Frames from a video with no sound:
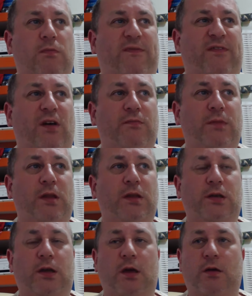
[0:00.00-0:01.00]
five
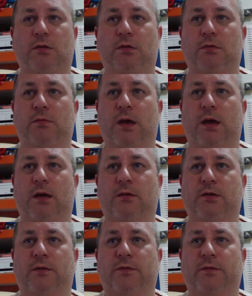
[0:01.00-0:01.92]
minutes ago, because uh,